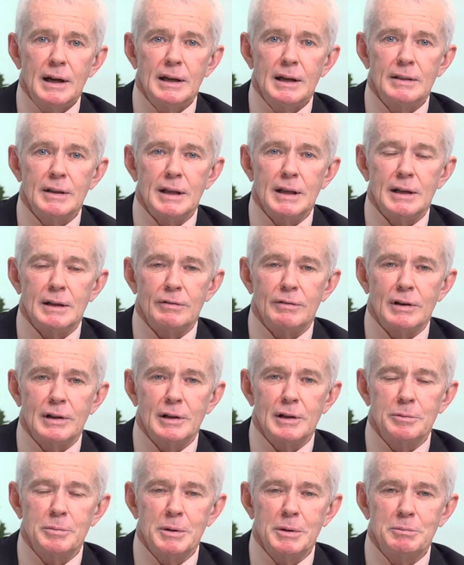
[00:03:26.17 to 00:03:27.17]
And then a
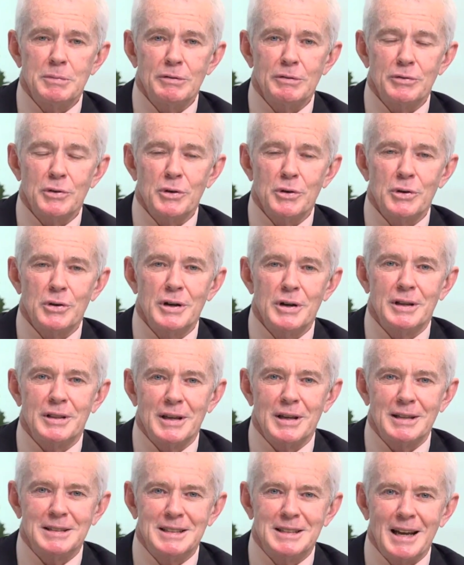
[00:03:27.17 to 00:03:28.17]
little bit before
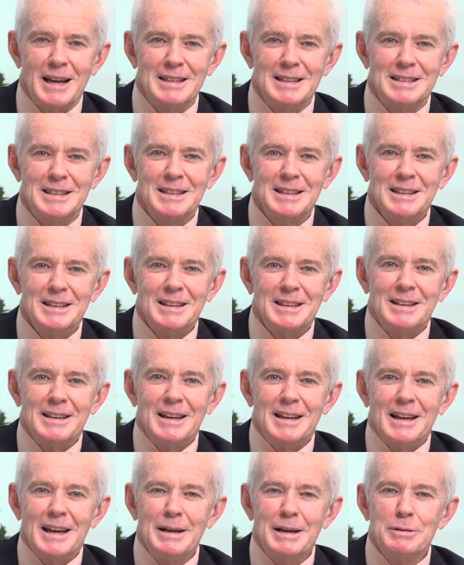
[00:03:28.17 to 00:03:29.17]
that date,
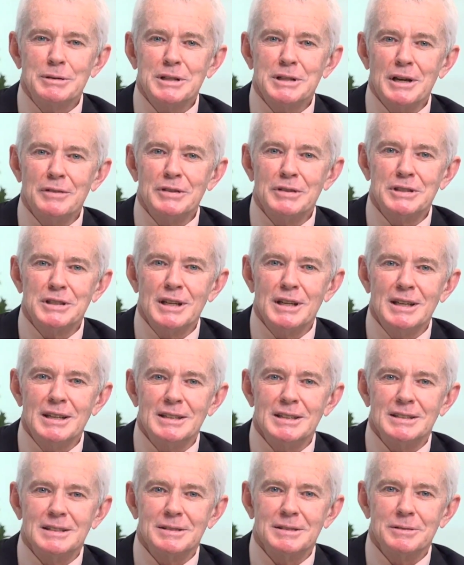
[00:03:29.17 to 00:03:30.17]
he was
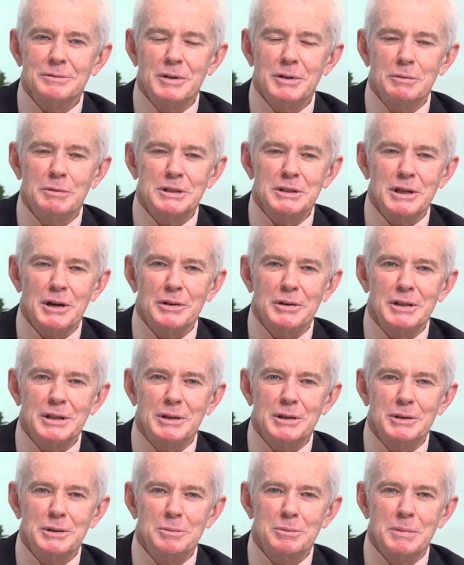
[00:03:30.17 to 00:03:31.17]
overseas. We were told
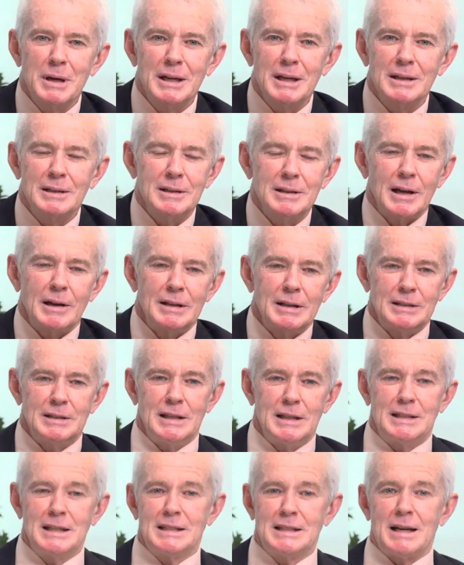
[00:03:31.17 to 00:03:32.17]
he couldn't make it. Now, he
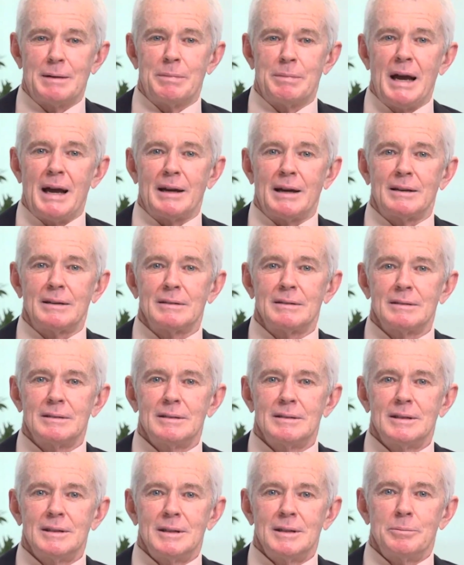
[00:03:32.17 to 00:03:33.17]
did come back,
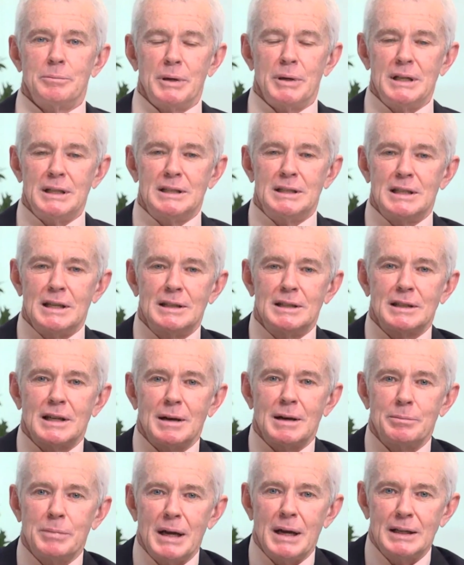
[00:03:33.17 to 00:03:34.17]
but he didn't
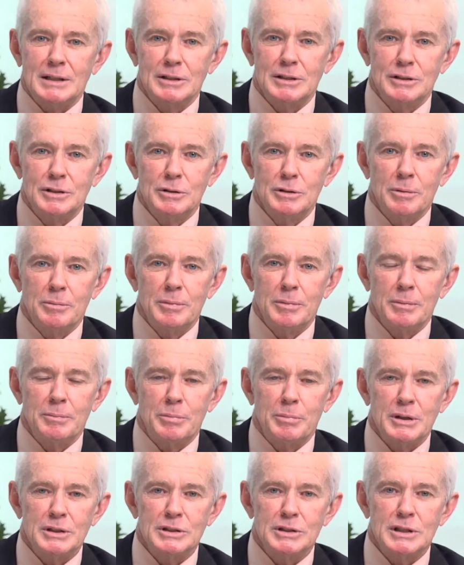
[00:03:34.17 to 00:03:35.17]
come back to do a
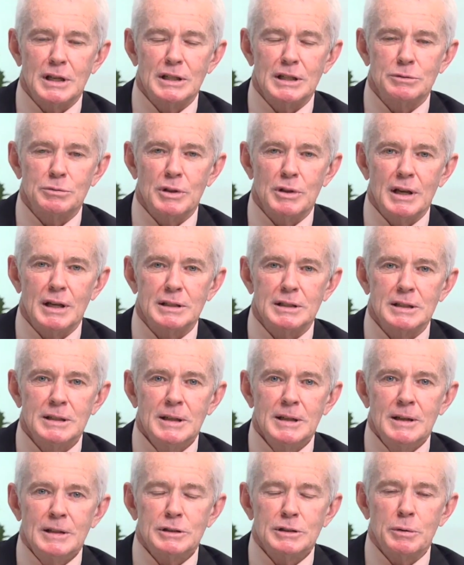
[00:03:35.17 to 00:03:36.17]
presentation with us.
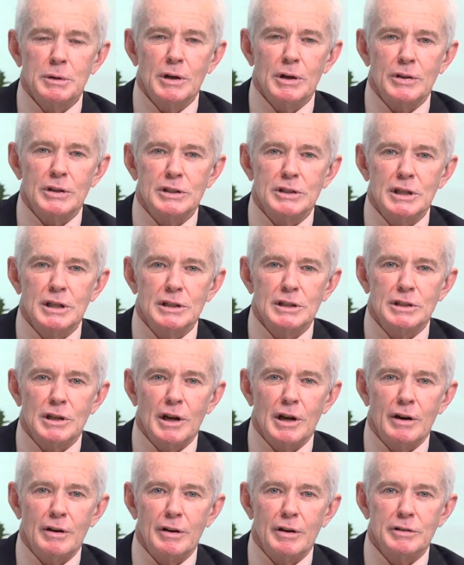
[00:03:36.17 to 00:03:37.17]
So we got the
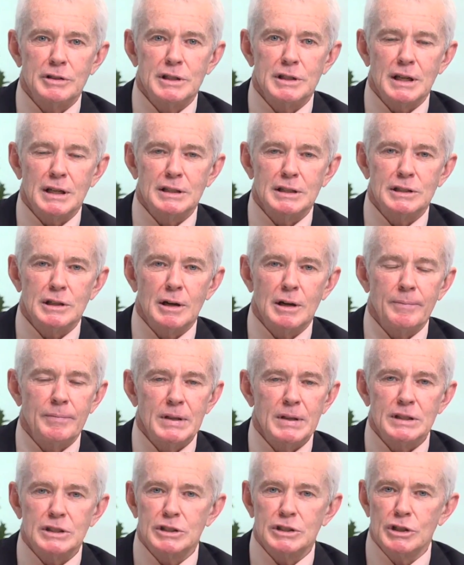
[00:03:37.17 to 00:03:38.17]
CSIRO a second
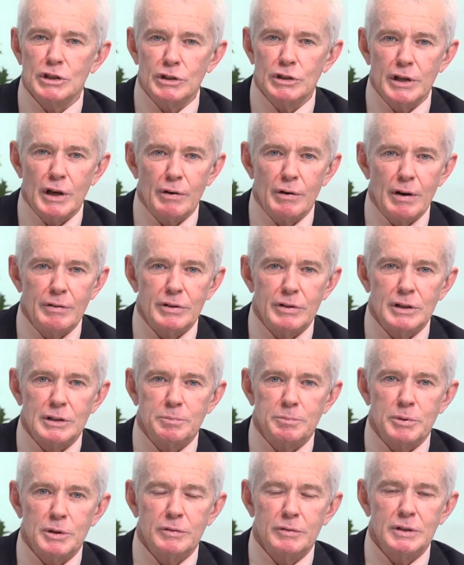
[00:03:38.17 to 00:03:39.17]
time. Still no
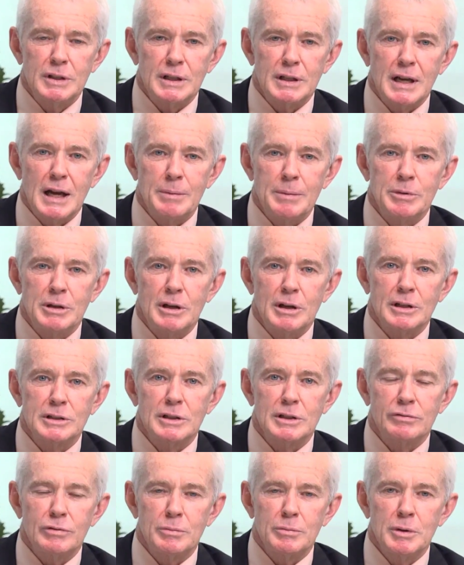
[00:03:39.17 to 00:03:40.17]
evidence proving that carbon
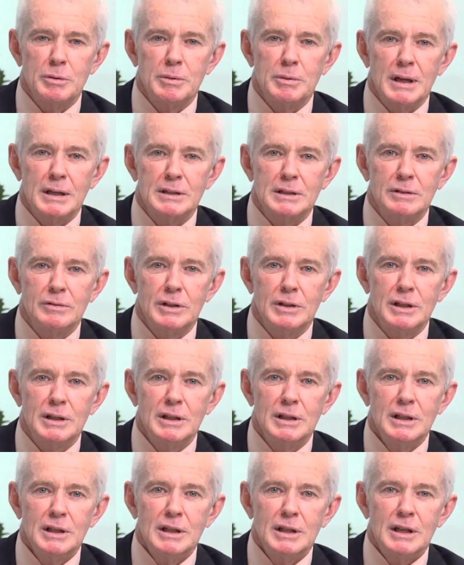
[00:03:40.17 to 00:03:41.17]
dioxide from human
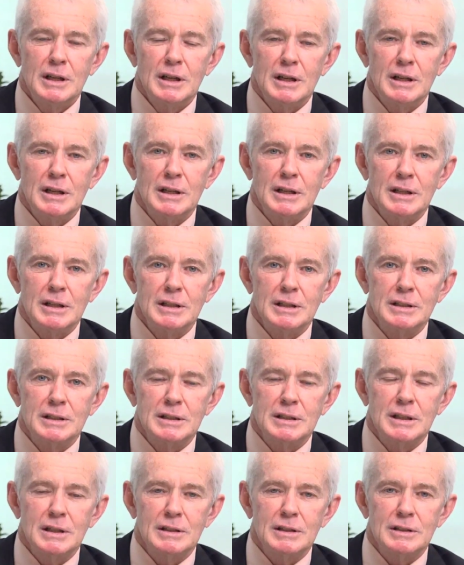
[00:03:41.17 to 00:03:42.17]
activity
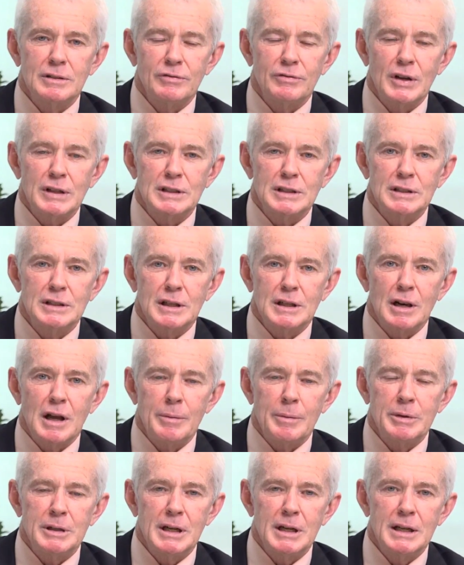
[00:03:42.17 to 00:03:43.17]
is affecting the
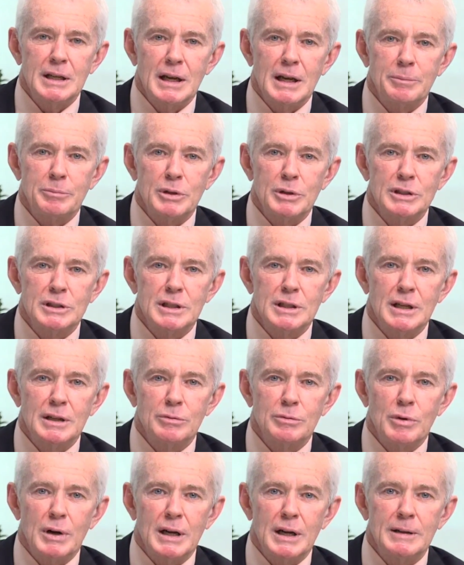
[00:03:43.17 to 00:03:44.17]
climate in any
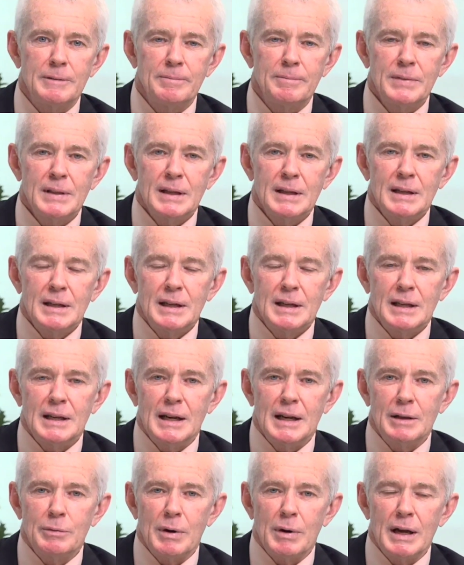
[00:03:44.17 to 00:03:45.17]
unprecedented way,
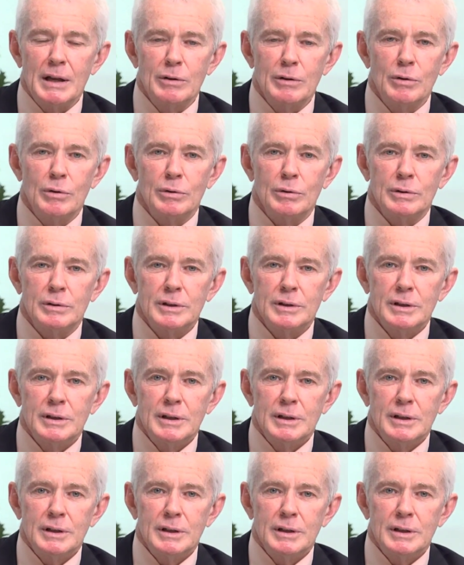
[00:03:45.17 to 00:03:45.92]
in any way at all.